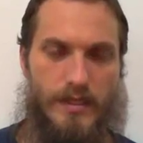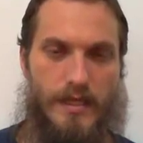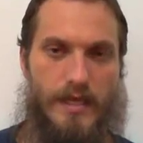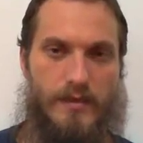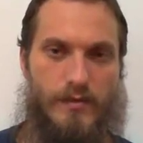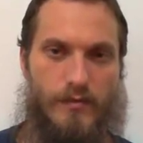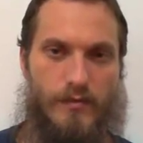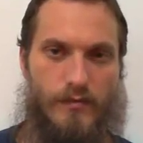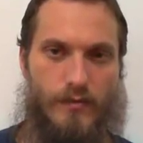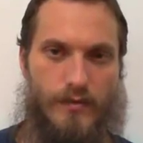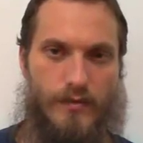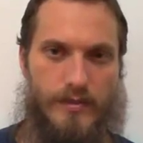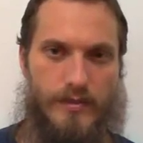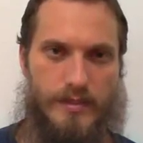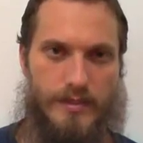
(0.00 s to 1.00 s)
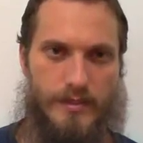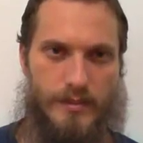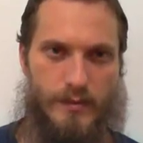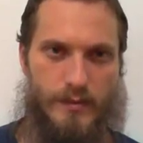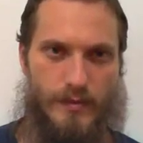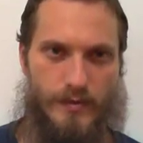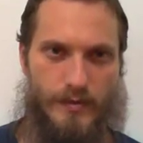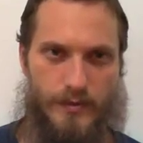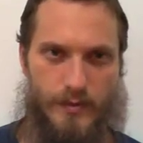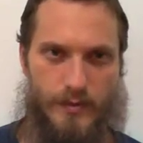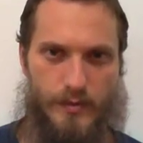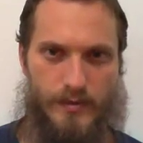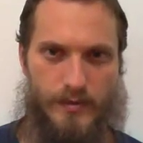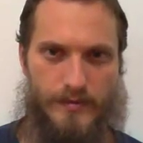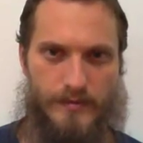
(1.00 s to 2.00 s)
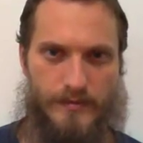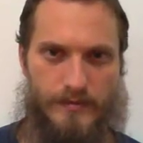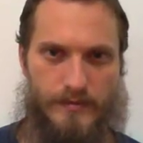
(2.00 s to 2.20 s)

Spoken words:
And the fourth is the spiritual.